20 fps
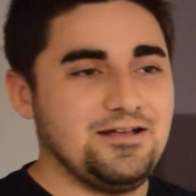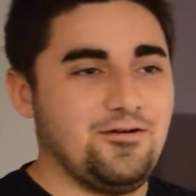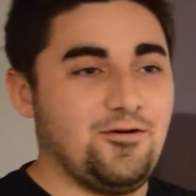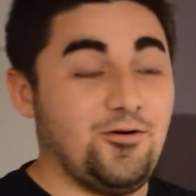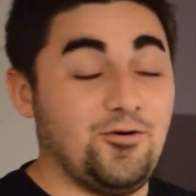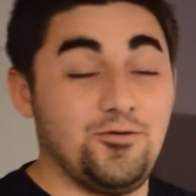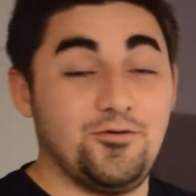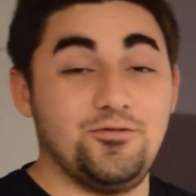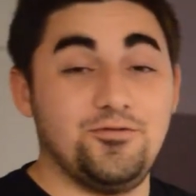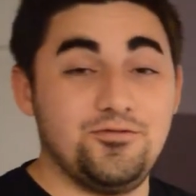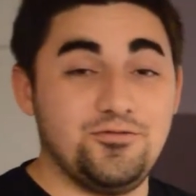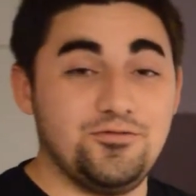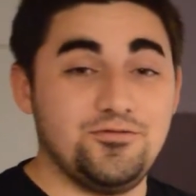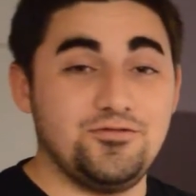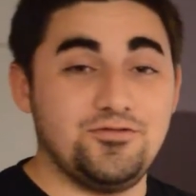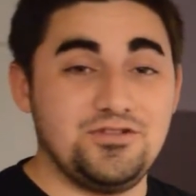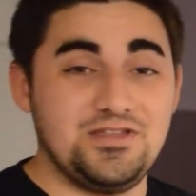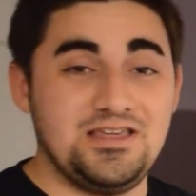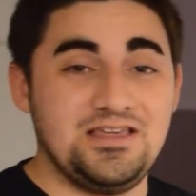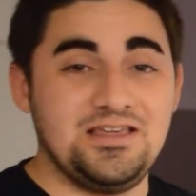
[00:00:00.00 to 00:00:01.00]

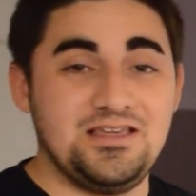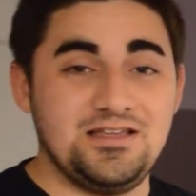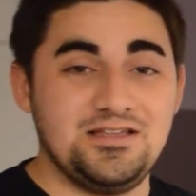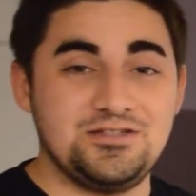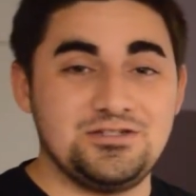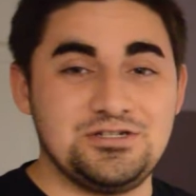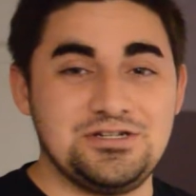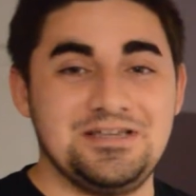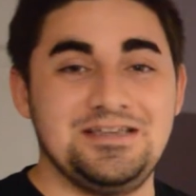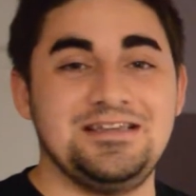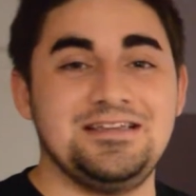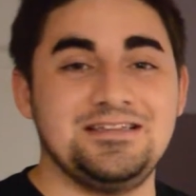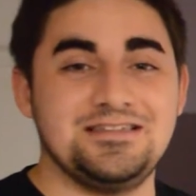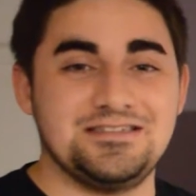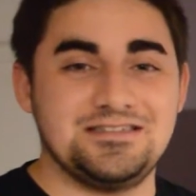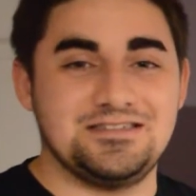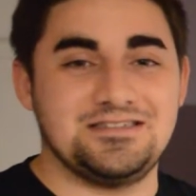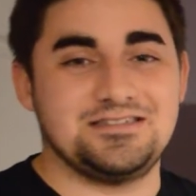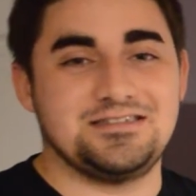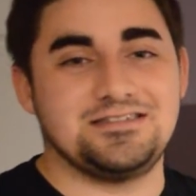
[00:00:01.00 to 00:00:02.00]
Holy
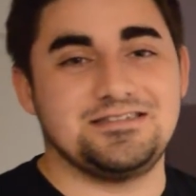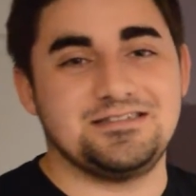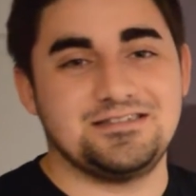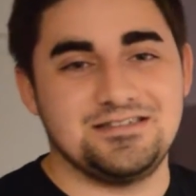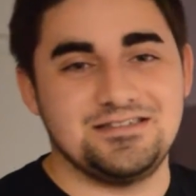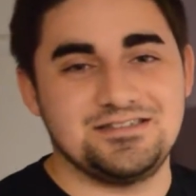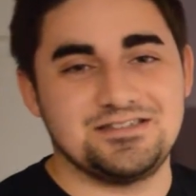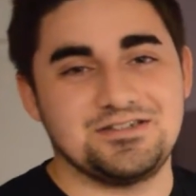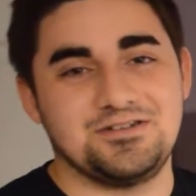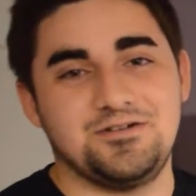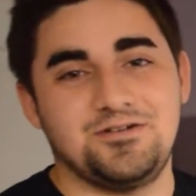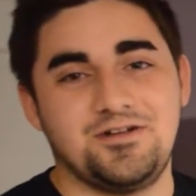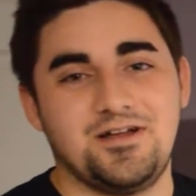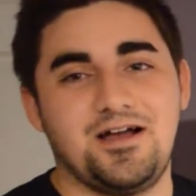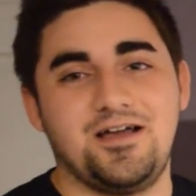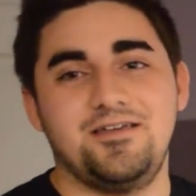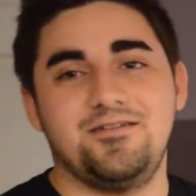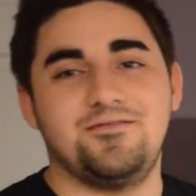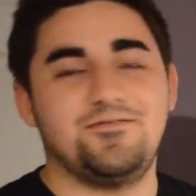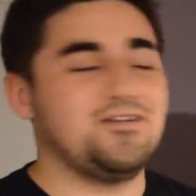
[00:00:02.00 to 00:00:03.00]
jeez, it's good.
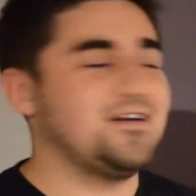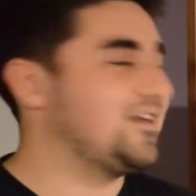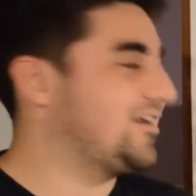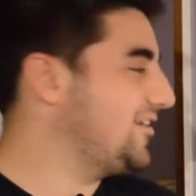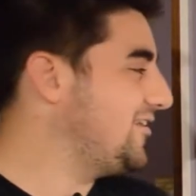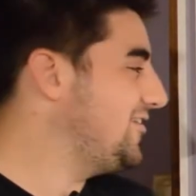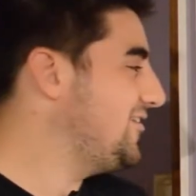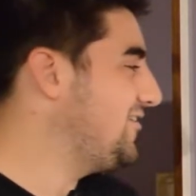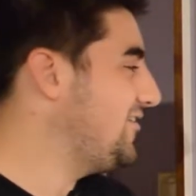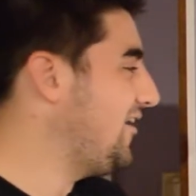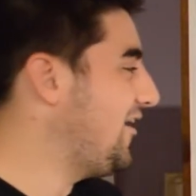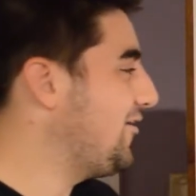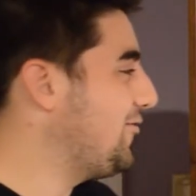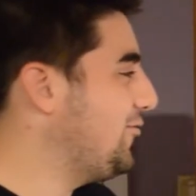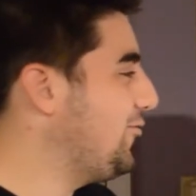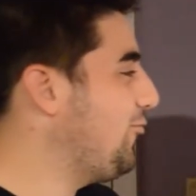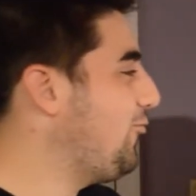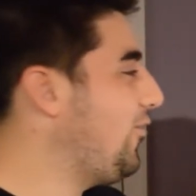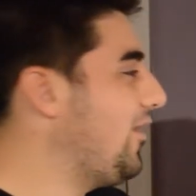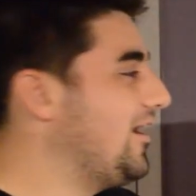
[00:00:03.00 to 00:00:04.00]
I don't
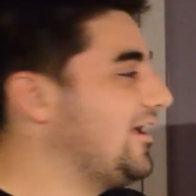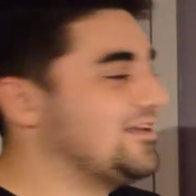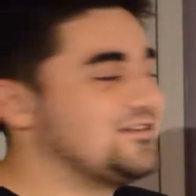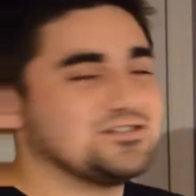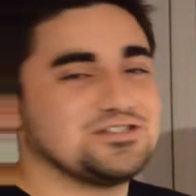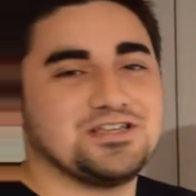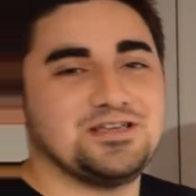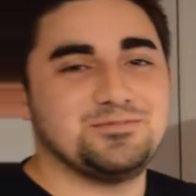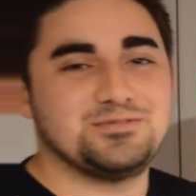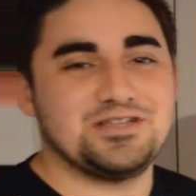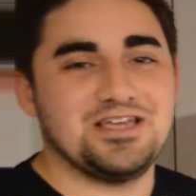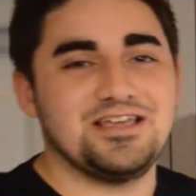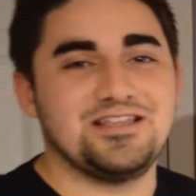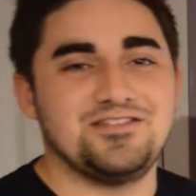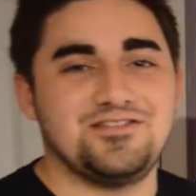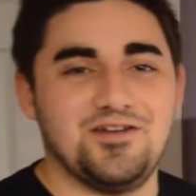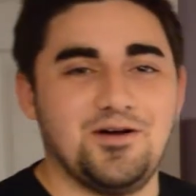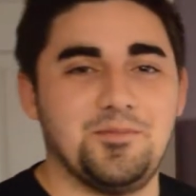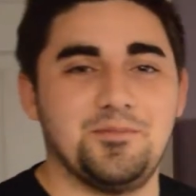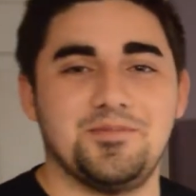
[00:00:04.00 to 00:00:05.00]
know why I just keep
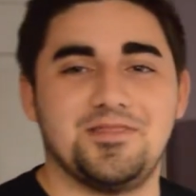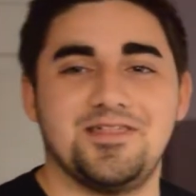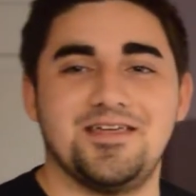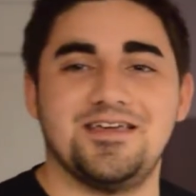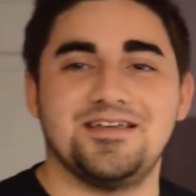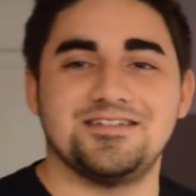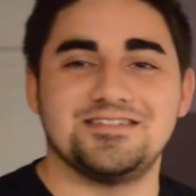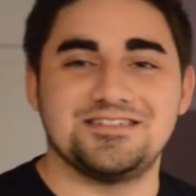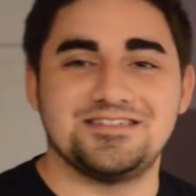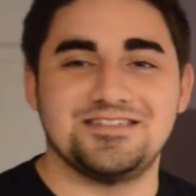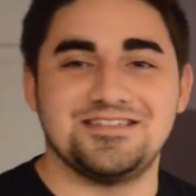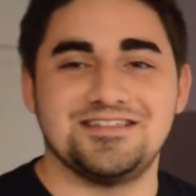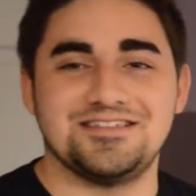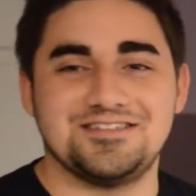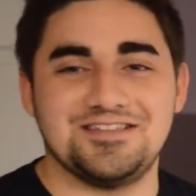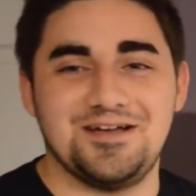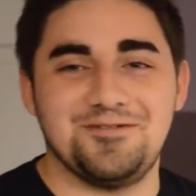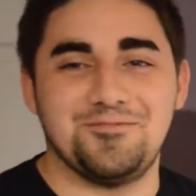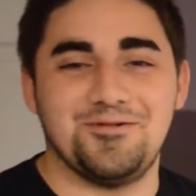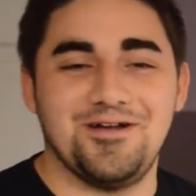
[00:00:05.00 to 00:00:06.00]
saying dumb things
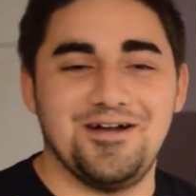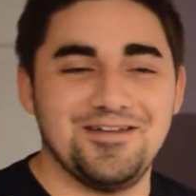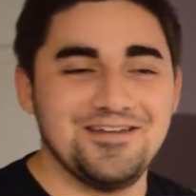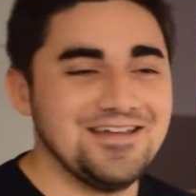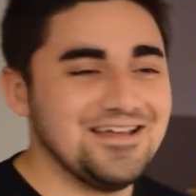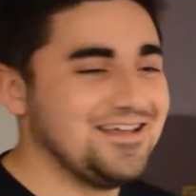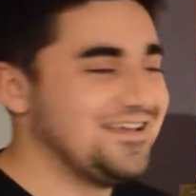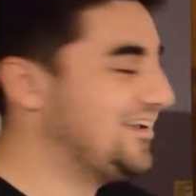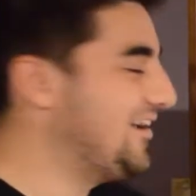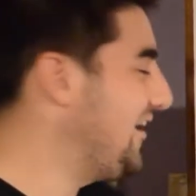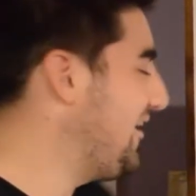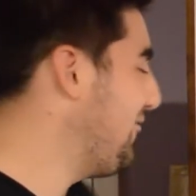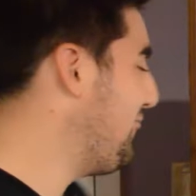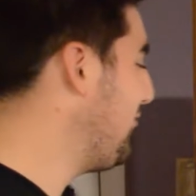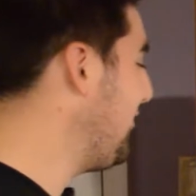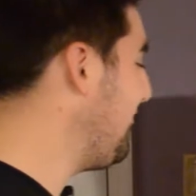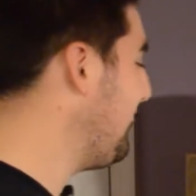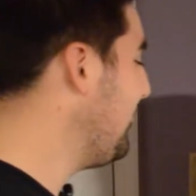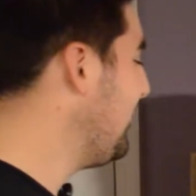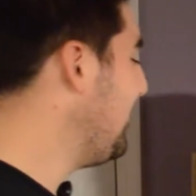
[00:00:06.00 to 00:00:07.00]
this time around. I don't know. All right,
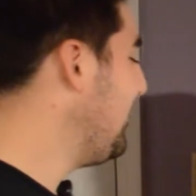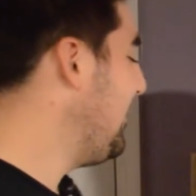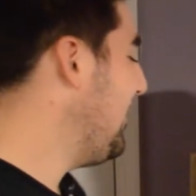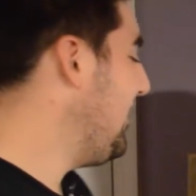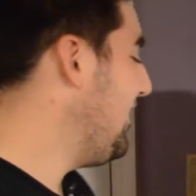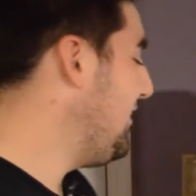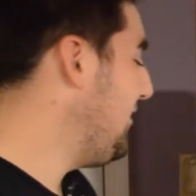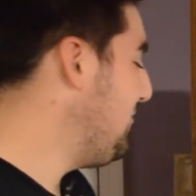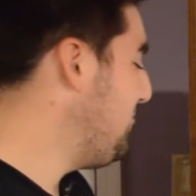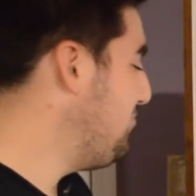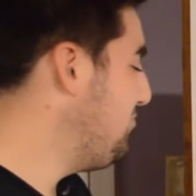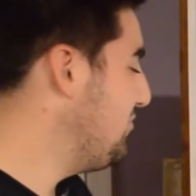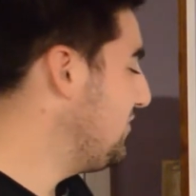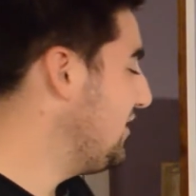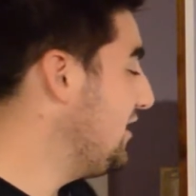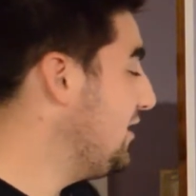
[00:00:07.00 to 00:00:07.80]
whatever. Yeah.